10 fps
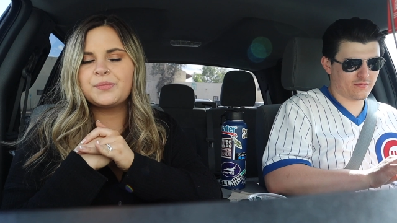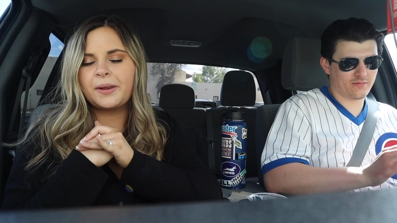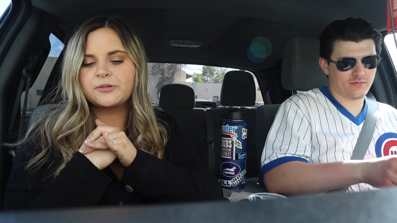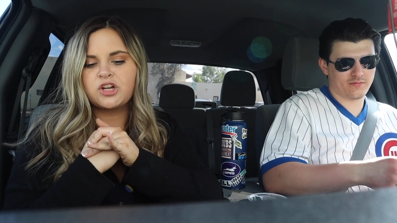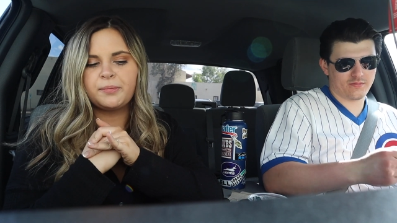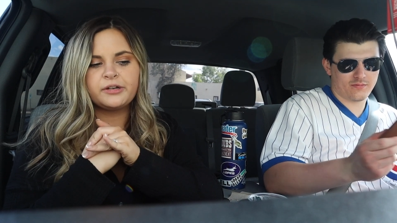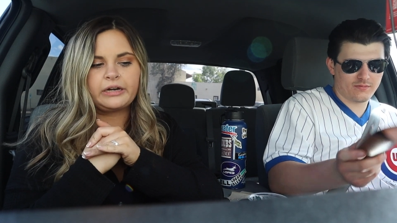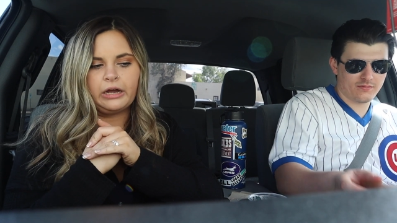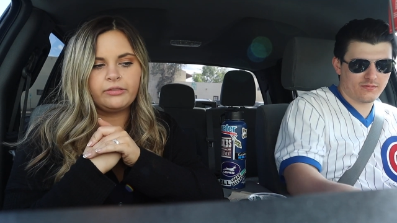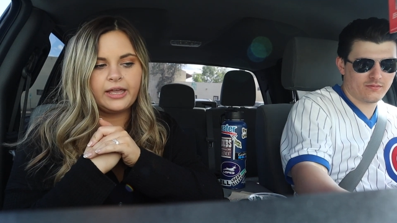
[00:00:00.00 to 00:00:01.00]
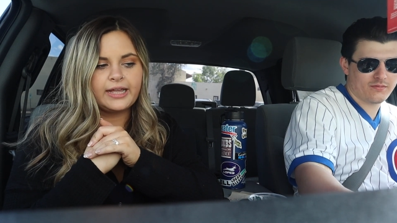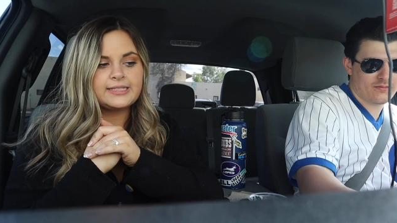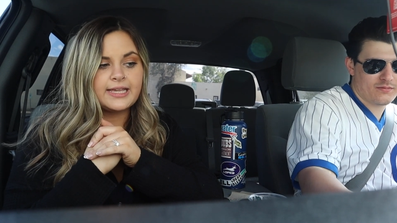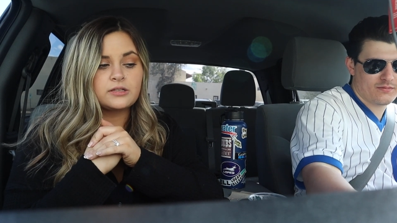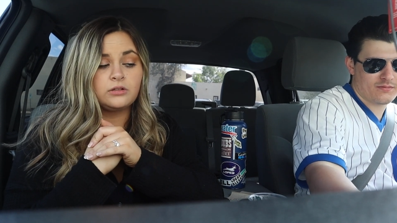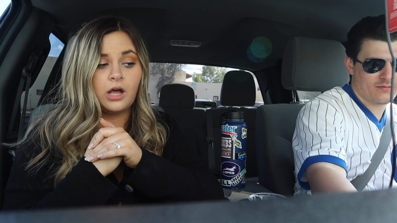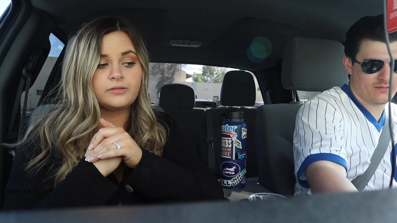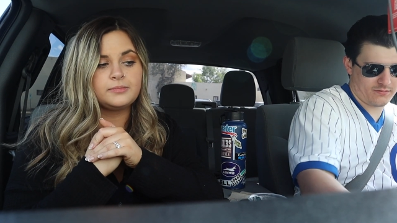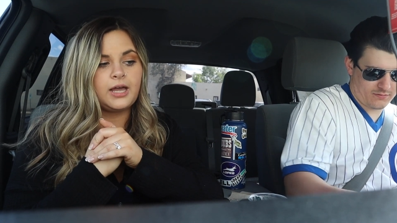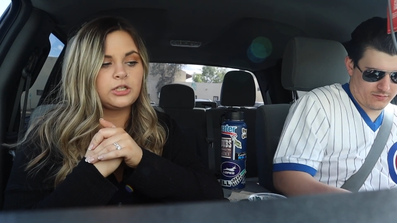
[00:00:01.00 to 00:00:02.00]
Speaker 1: when I'm shopping around, like it takes a lot
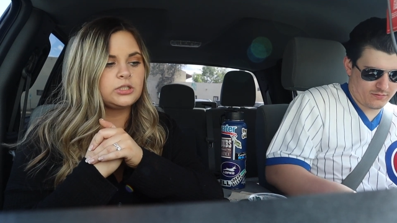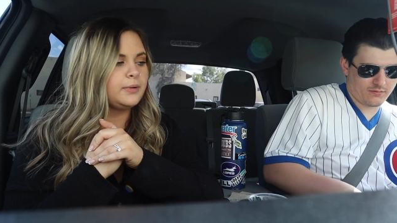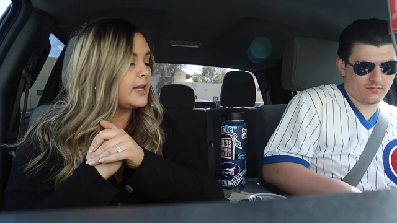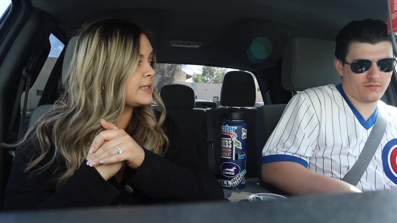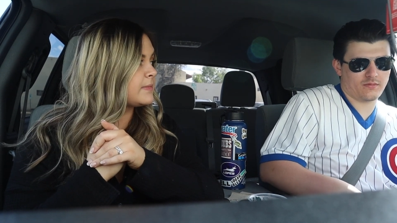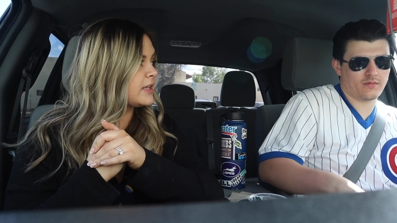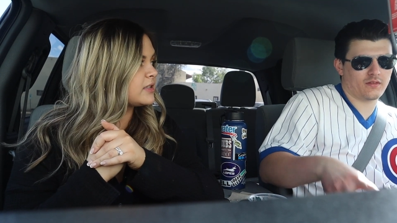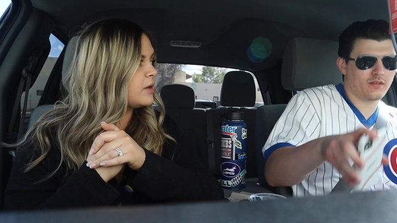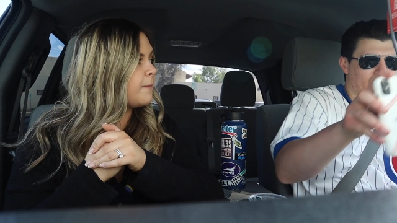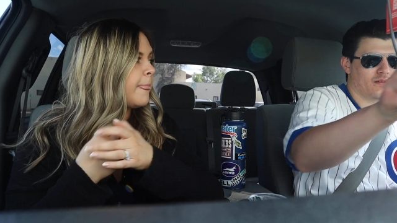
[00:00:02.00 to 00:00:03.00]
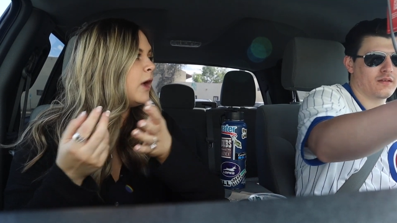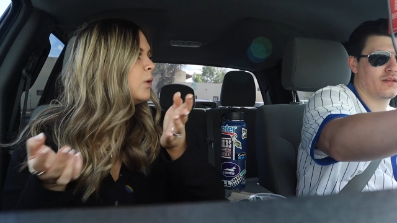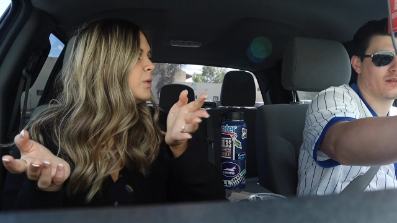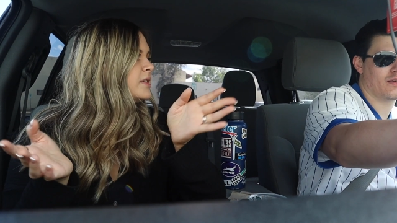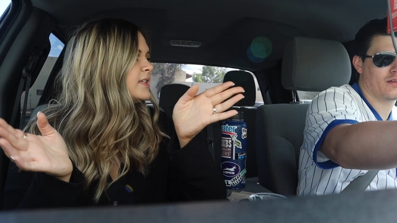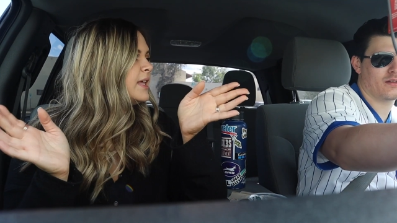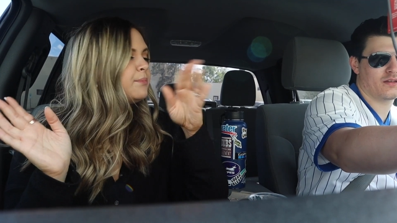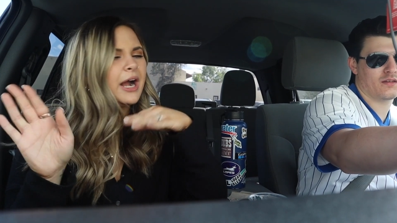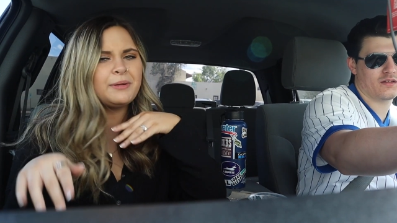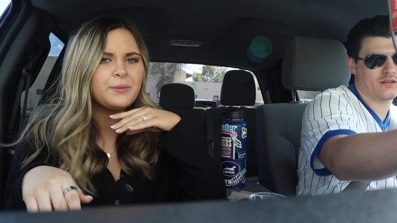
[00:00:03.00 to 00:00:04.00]
for me to actually buy something. So we'll see.
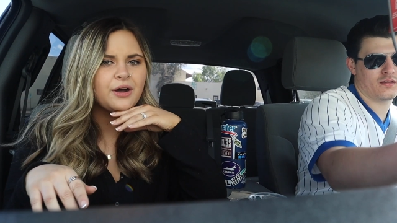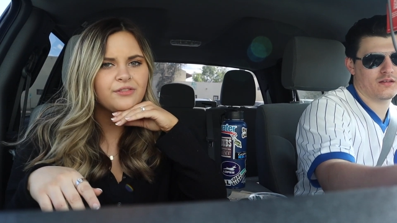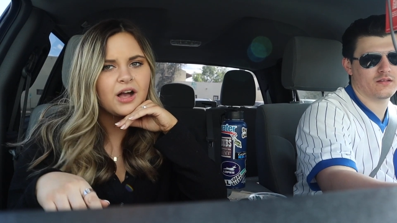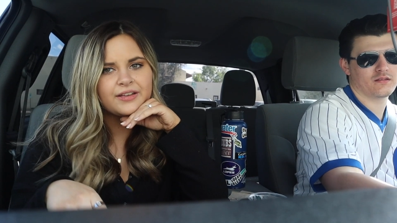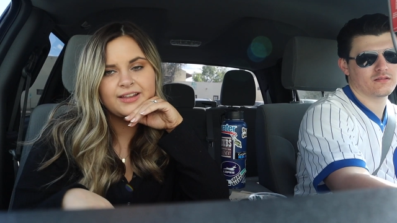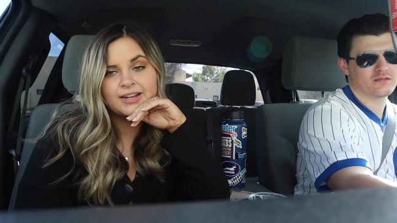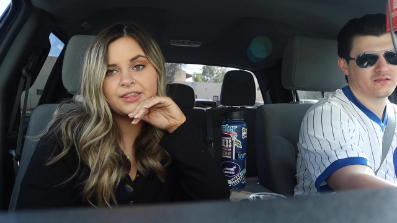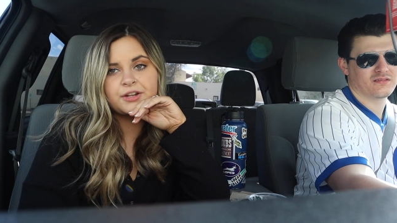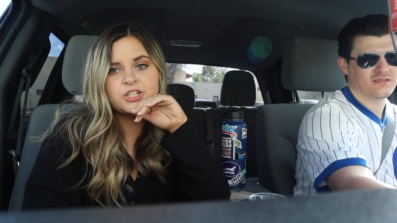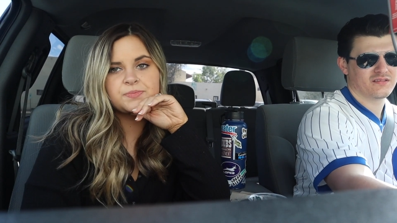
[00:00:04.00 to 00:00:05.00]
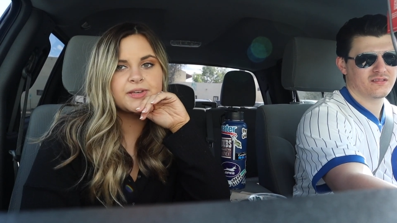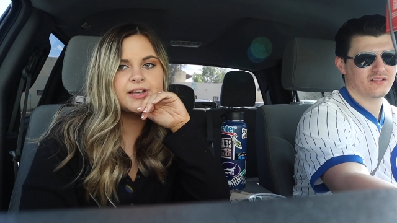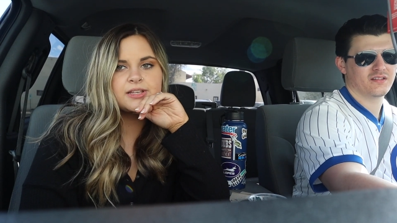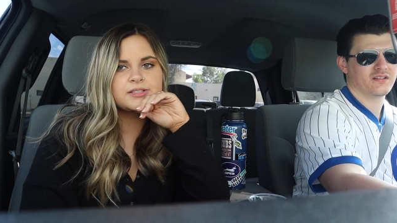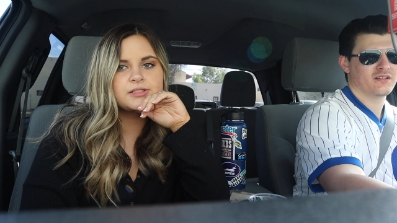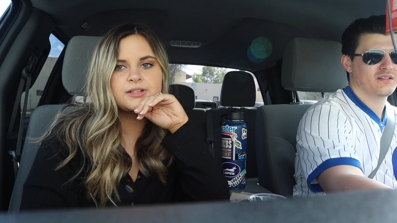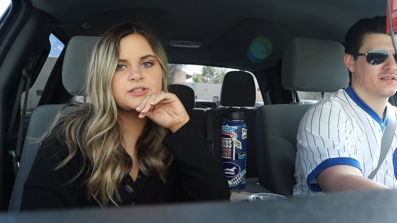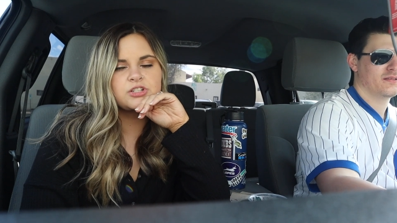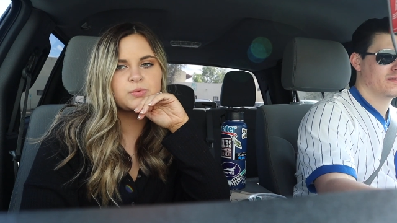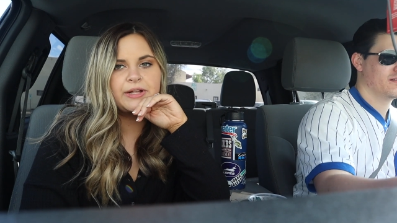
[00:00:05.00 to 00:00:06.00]
Probably won't vlog in there either just because it's
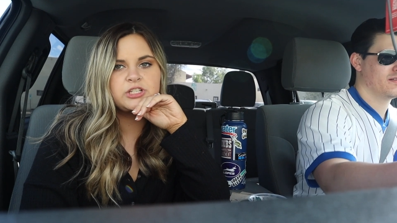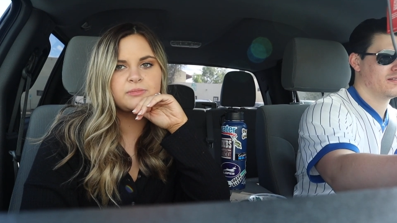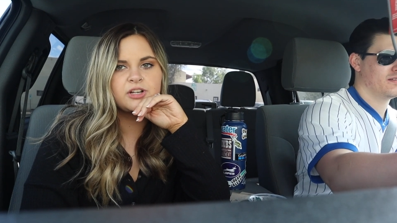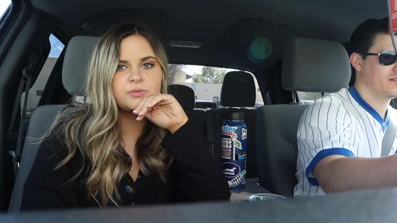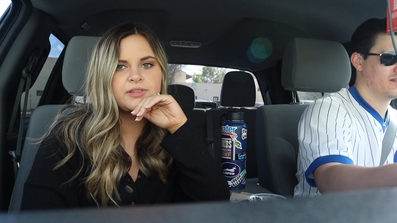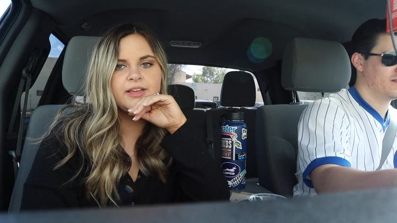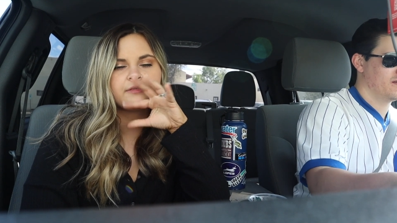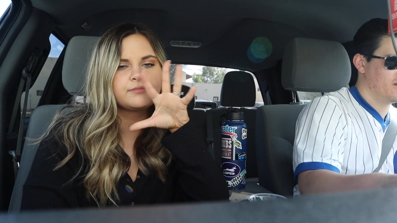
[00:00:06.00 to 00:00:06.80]
just way too much with like